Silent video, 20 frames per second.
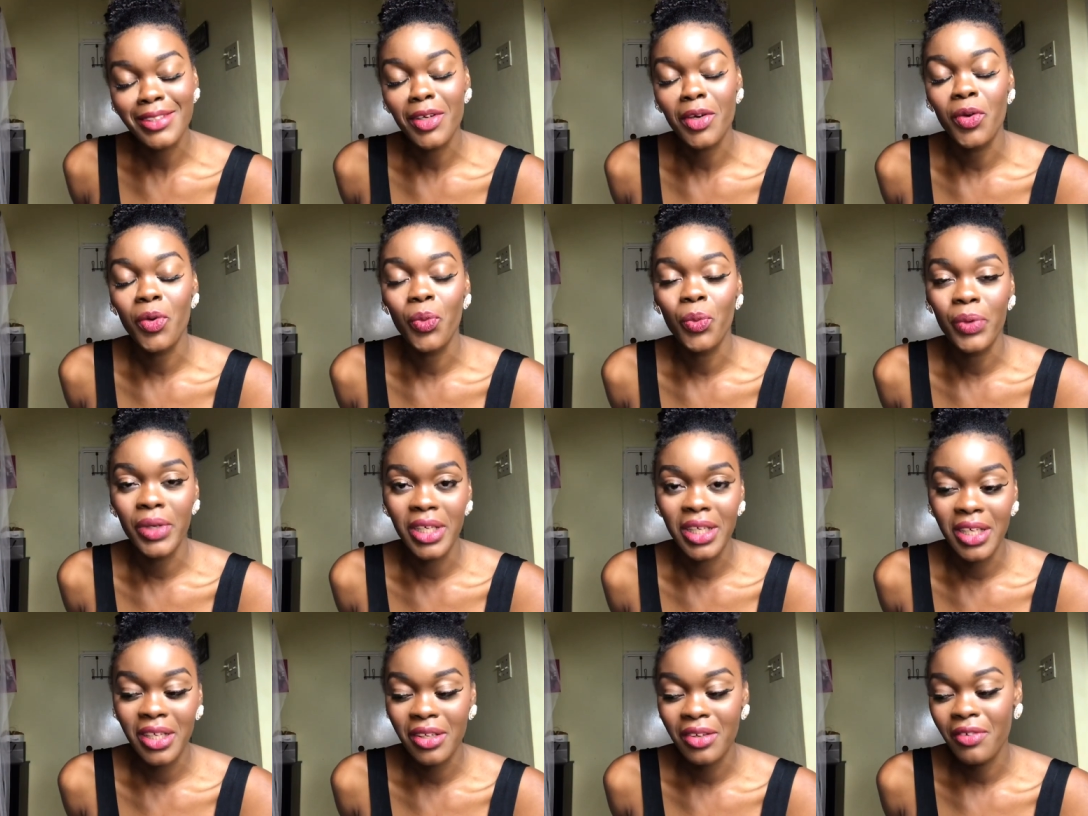
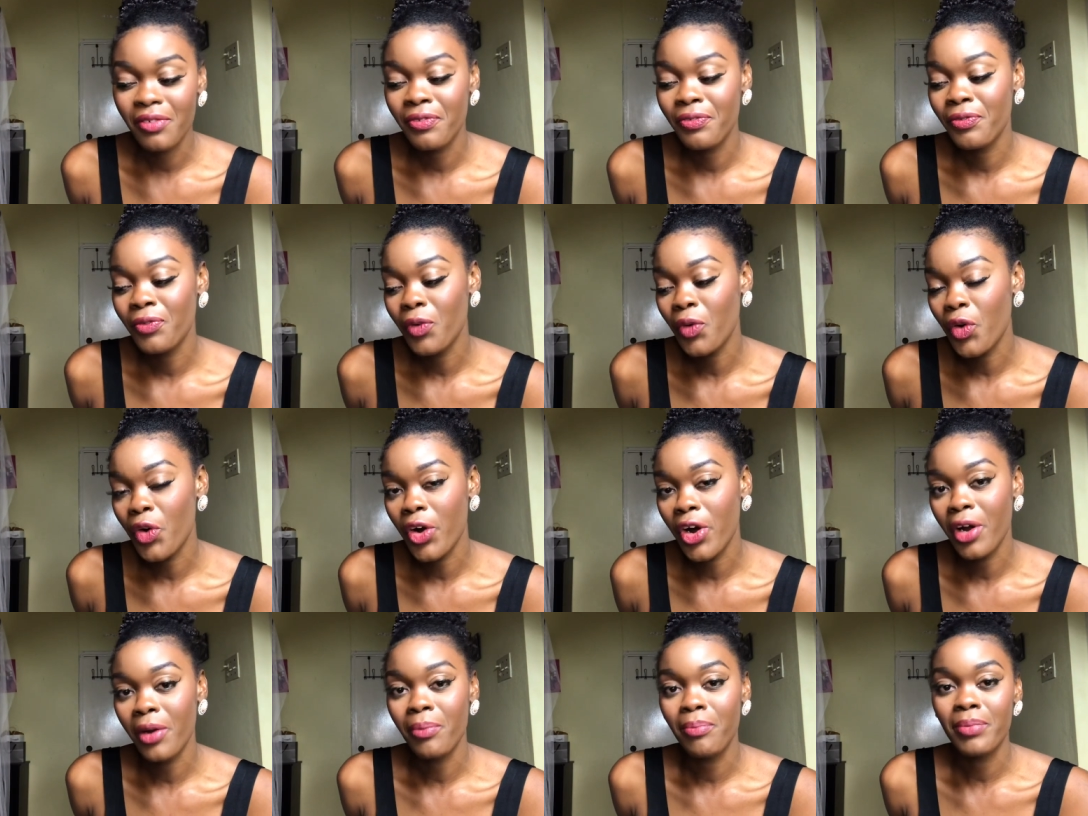queen
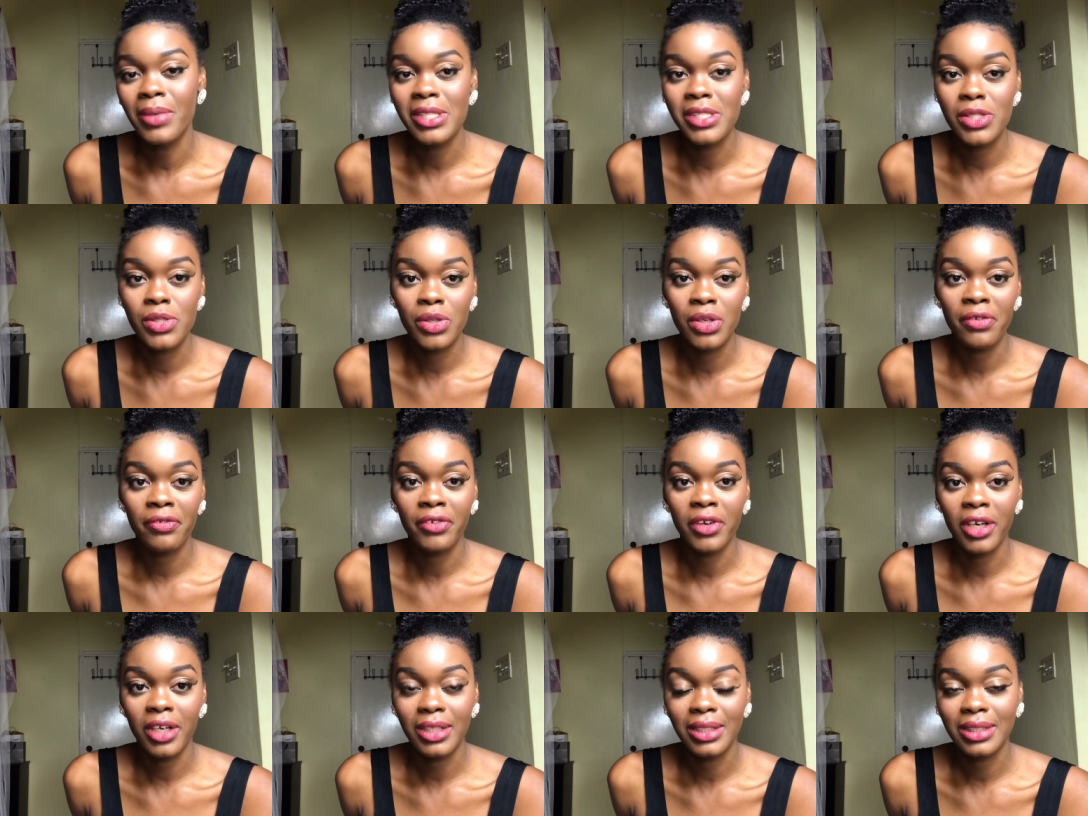for Miss
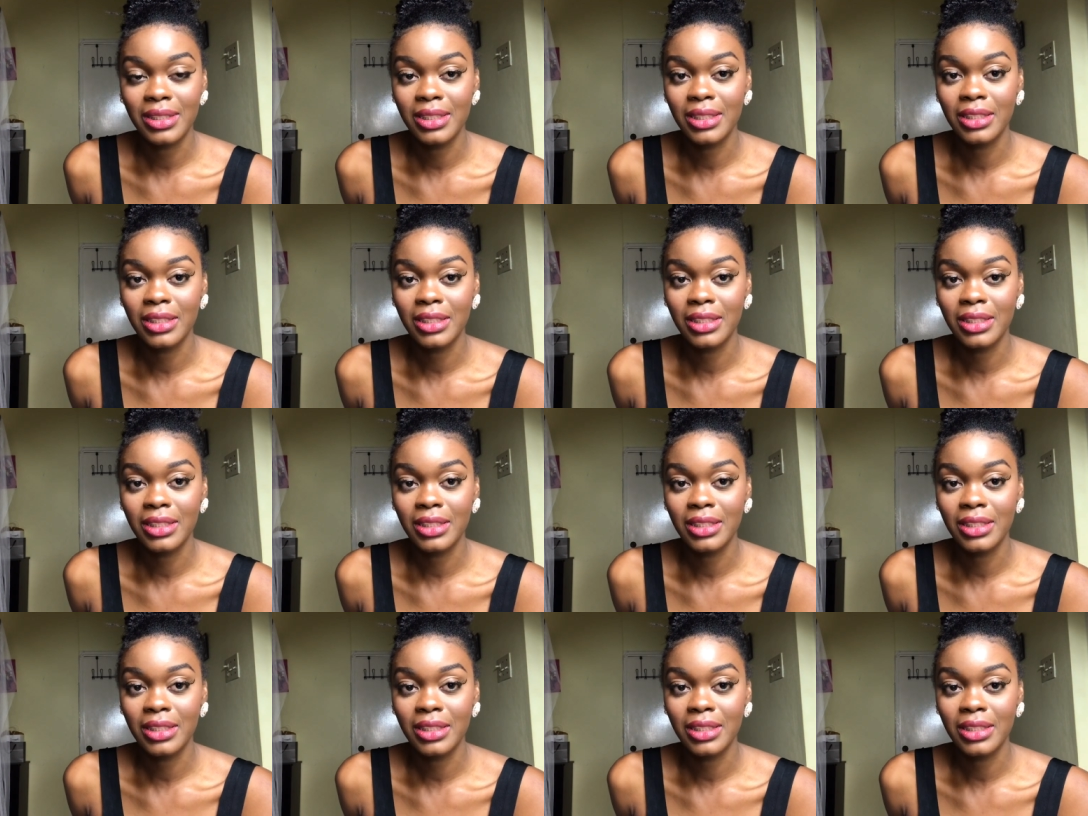Universe